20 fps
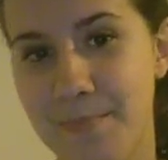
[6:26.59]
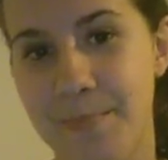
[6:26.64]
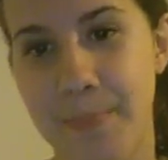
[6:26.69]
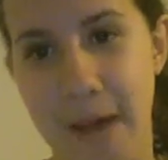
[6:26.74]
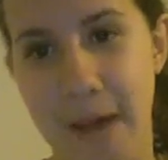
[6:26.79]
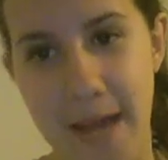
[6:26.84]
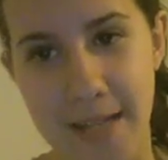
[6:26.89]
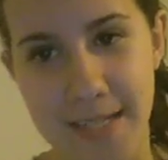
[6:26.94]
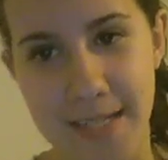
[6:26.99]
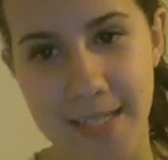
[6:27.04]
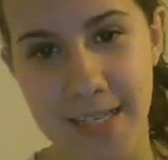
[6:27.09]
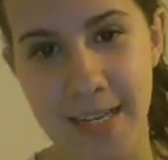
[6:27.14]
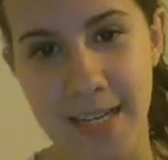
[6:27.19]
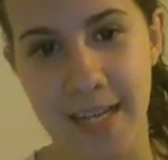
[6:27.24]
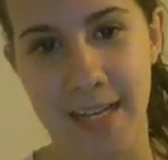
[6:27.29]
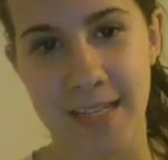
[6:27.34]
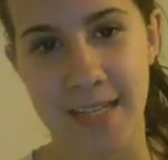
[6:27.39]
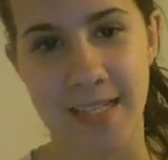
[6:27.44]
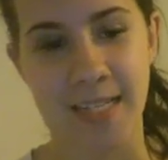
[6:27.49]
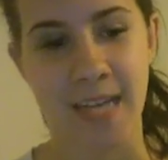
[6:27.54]
but
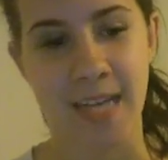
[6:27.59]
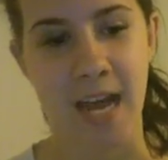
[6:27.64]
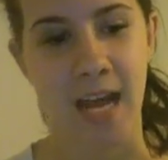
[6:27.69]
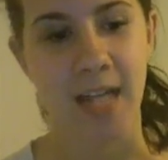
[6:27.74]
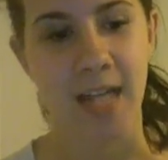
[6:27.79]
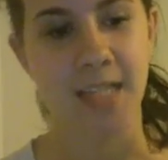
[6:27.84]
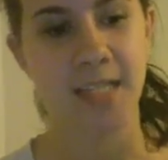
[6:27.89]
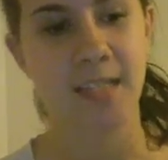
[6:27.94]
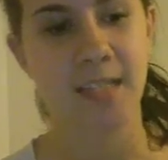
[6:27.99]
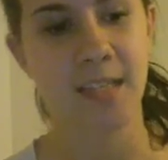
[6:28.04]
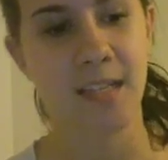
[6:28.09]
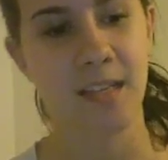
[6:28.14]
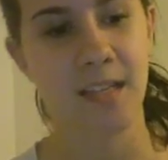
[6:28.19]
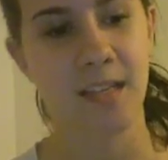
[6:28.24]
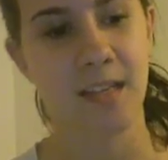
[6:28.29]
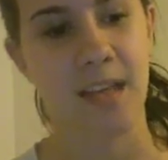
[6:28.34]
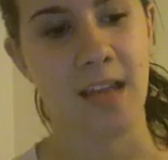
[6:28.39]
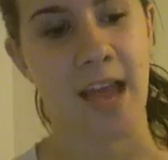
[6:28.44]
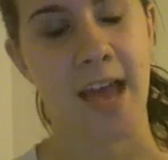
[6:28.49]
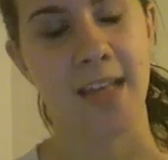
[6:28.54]
it is not
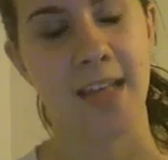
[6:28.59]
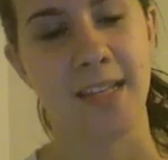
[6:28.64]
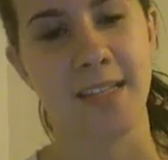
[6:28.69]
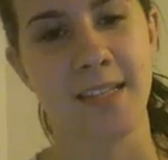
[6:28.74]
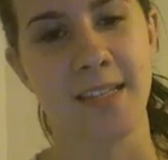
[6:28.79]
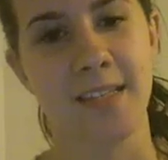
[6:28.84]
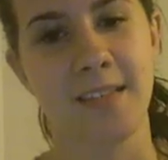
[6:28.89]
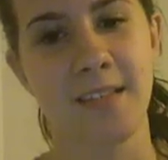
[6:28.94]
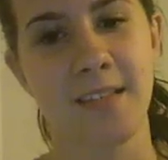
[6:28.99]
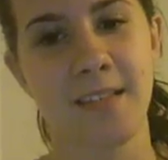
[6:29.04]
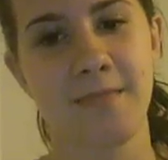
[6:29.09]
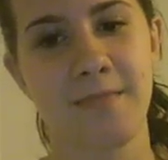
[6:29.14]
as,